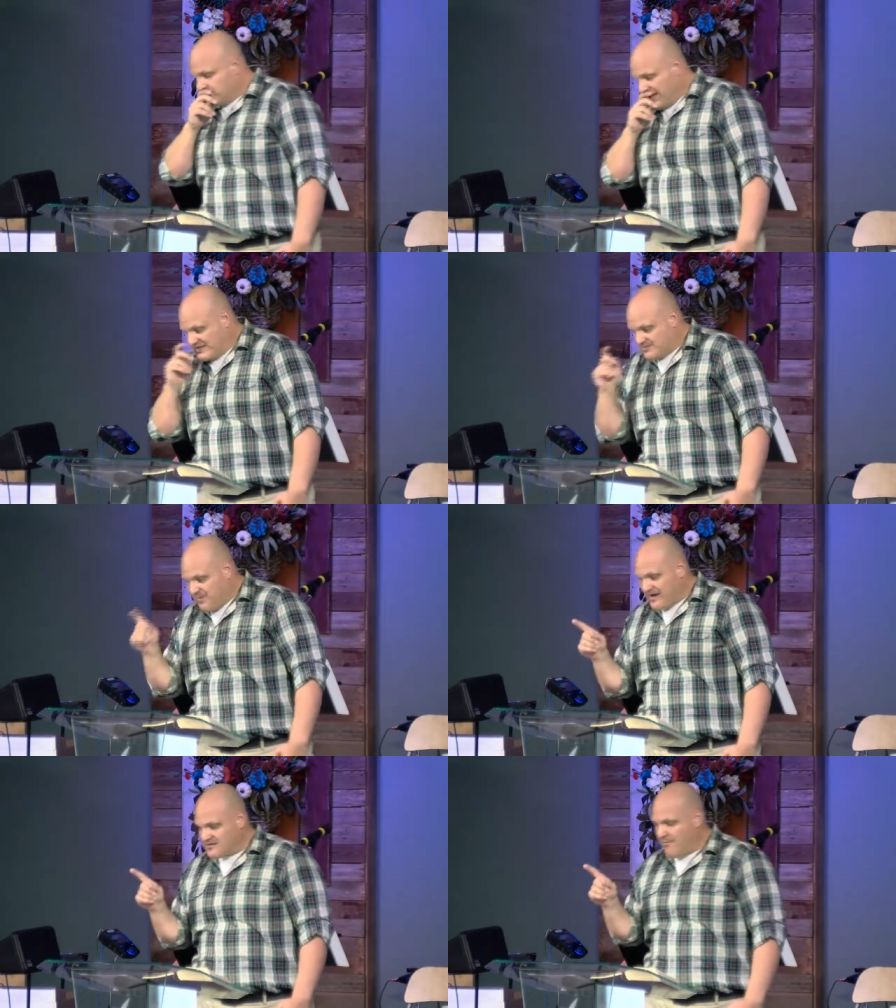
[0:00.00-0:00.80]

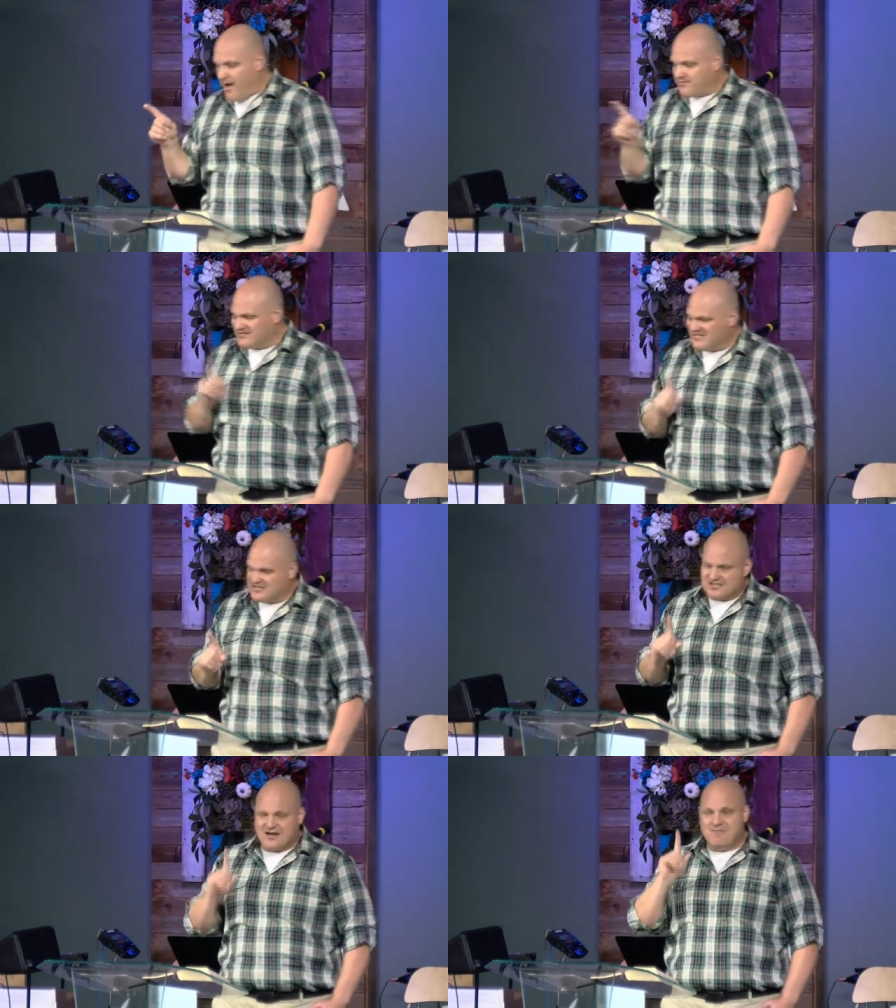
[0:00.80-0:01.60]
Expect some
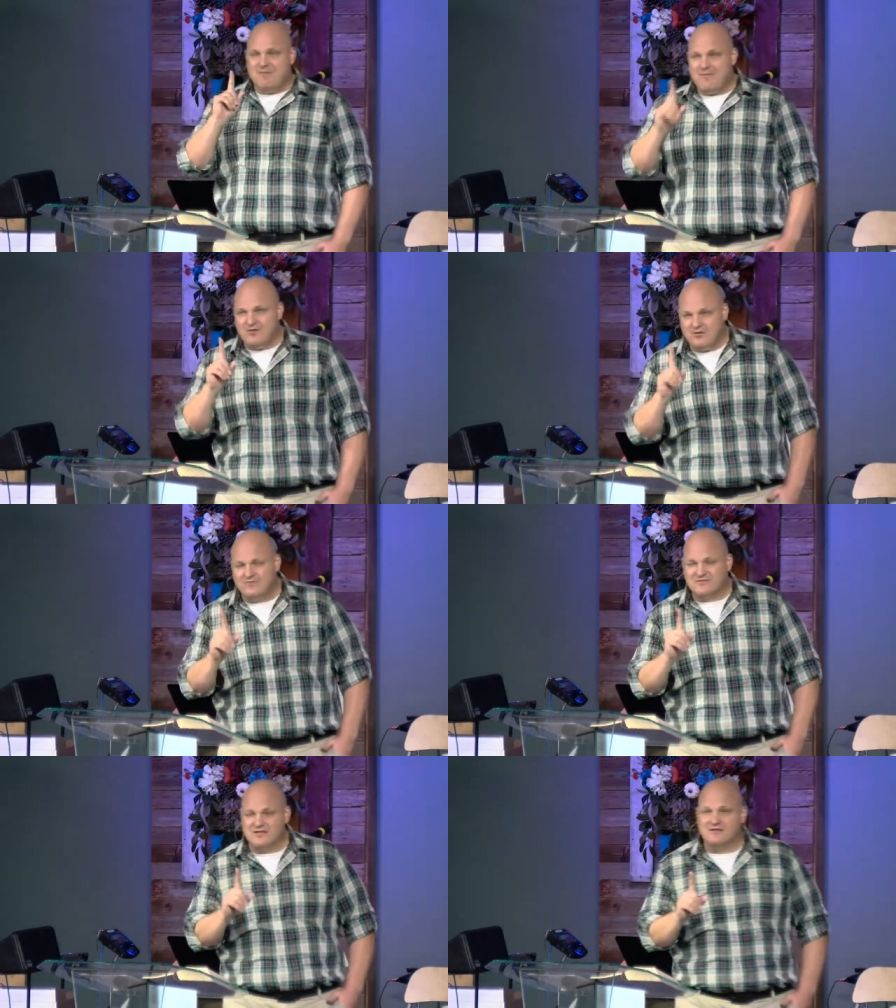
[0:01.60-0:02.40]
opposition. And maybe you've
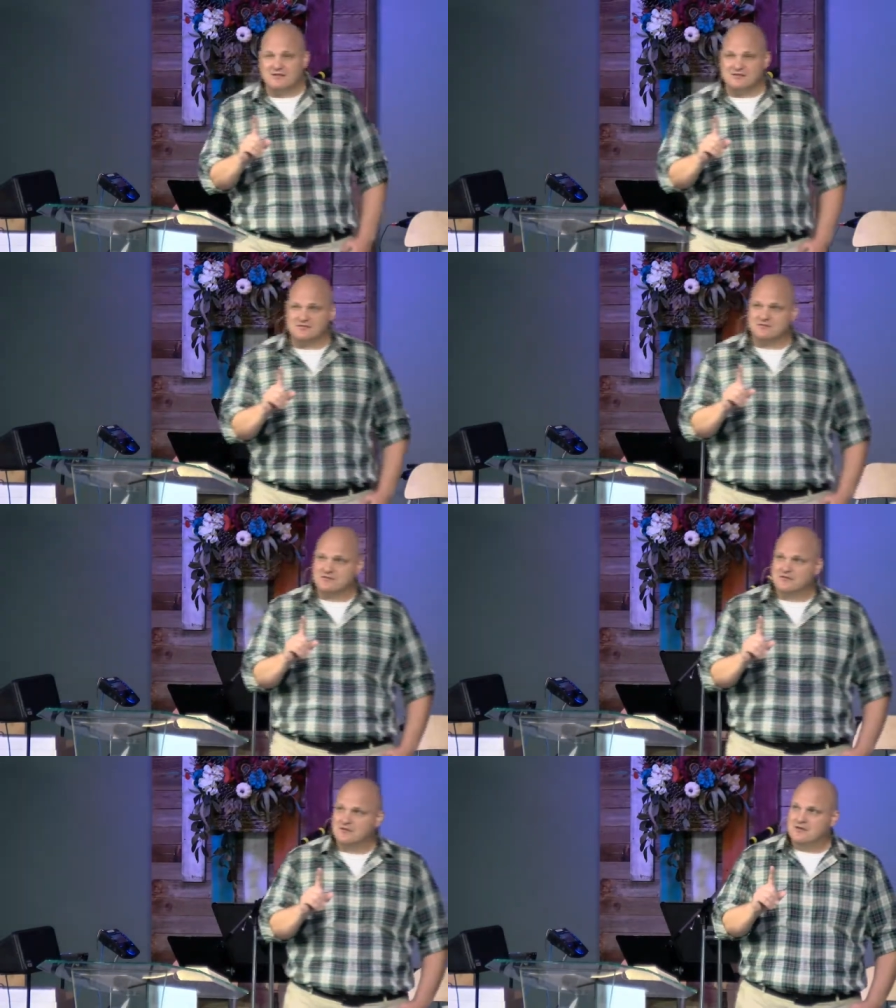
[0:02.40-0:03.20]
seen this.
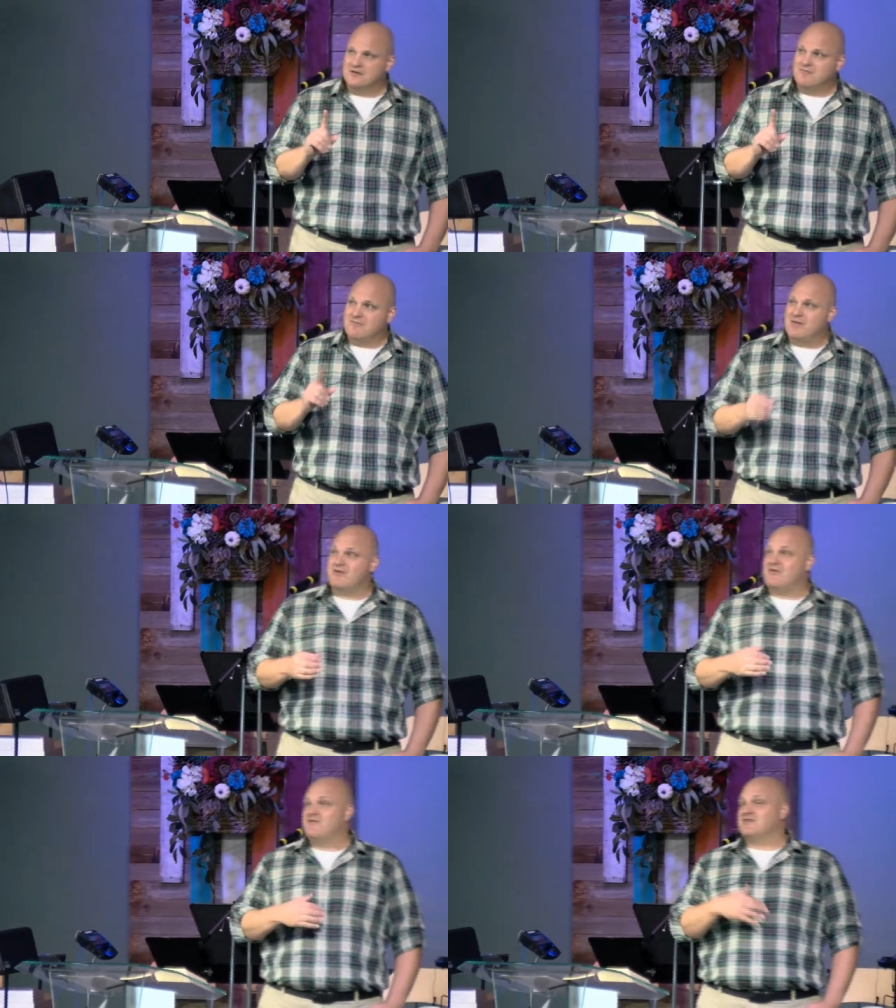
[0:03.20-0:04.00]
Maybe
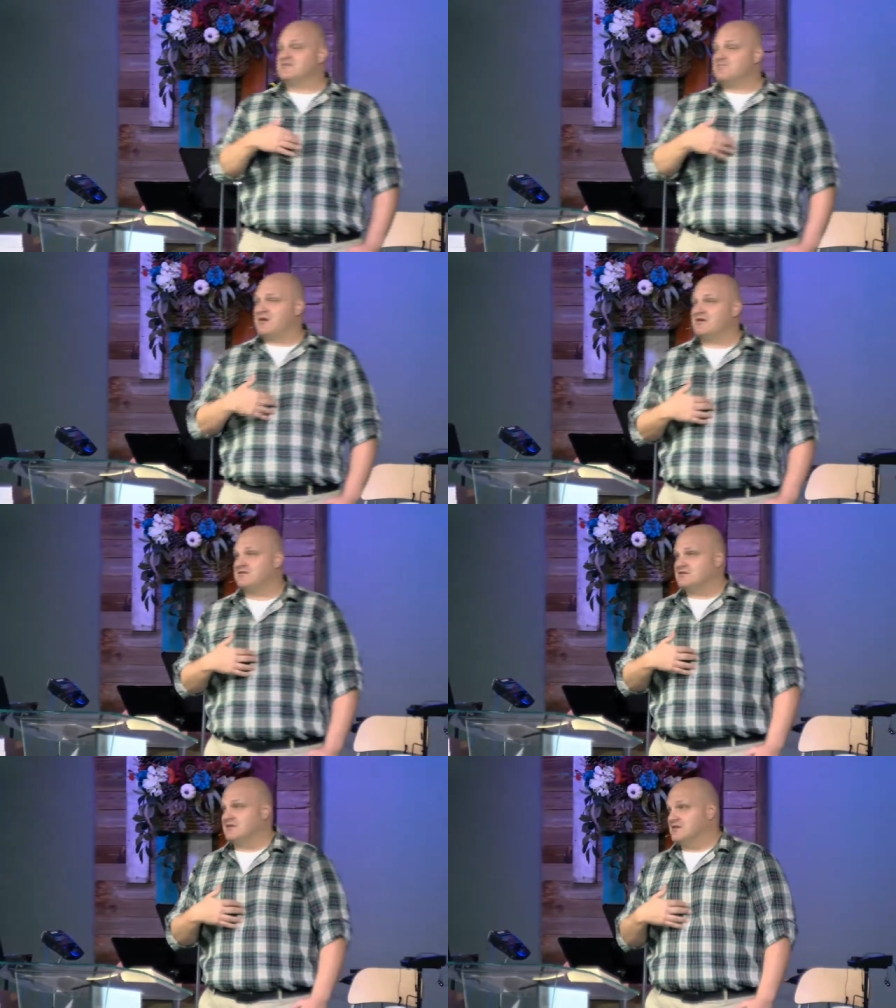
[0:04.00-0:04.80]
you've
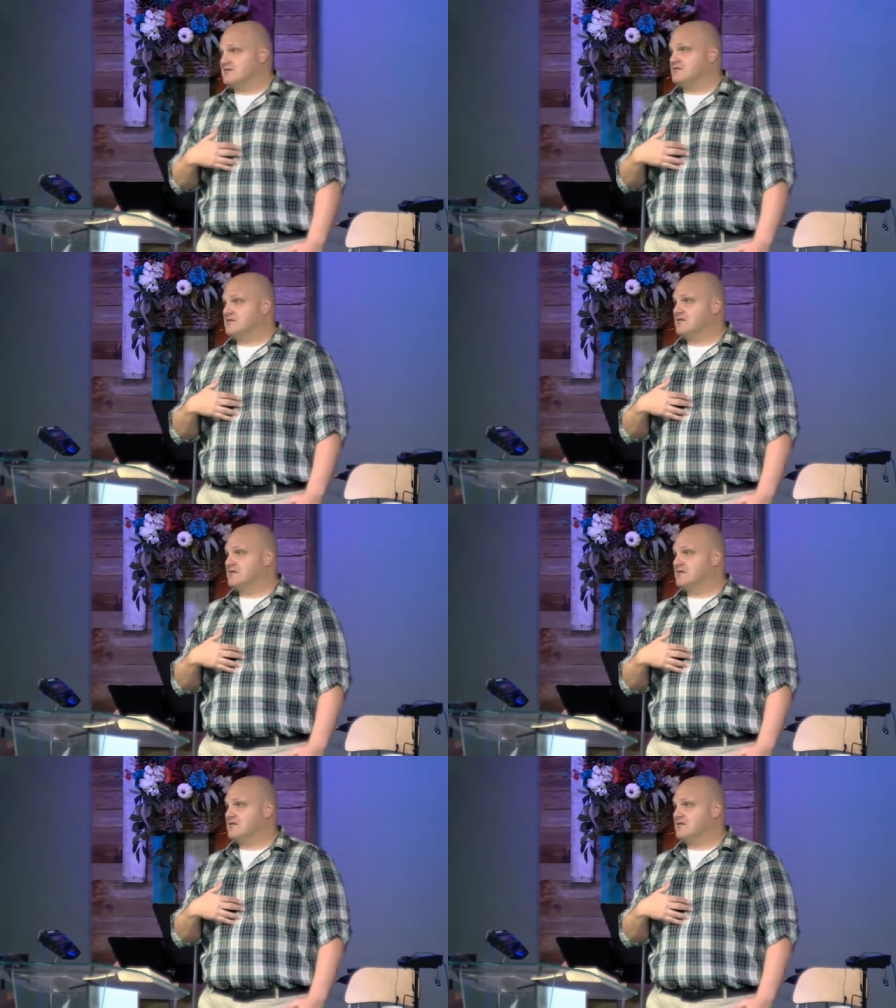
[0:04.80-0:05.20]
experienced this.